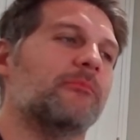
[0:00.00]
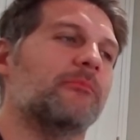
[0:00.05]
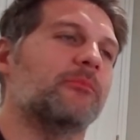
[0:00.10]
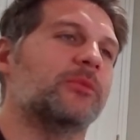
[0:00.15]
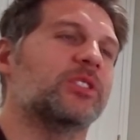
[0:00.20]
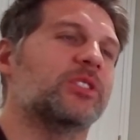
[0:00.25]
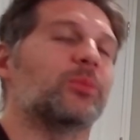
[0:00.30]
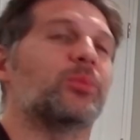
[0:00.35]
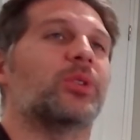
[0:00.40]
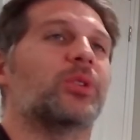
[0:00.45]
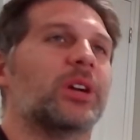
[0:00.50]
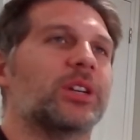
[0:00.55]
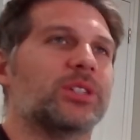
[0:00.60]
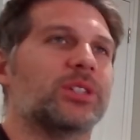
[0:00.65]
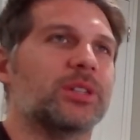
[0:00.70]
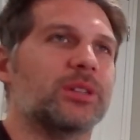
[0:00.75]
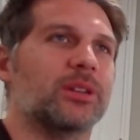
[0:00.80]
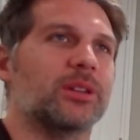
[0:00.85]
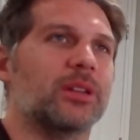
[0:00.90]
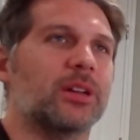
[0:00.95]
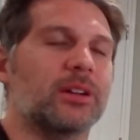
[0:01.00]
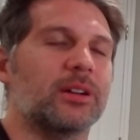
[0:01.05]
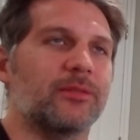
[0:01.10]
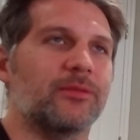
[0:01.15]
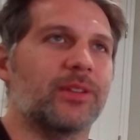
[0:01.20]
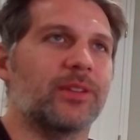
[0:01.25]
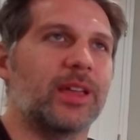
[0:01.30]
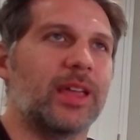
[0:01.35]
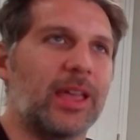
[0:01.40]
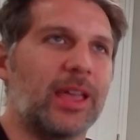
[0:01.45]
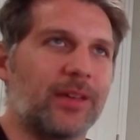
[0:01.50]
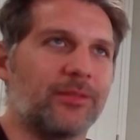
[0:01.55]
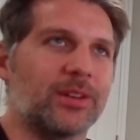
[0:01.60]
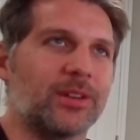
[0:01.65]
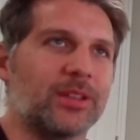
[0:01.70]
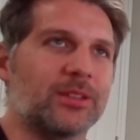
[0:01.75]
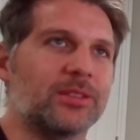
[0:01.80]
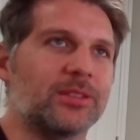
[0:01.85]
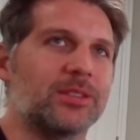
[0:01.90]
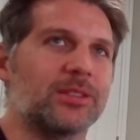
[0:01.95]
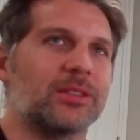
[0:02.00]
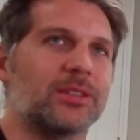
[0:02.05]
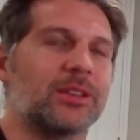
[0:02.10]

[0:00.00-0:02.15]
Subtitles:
suppression of evidence.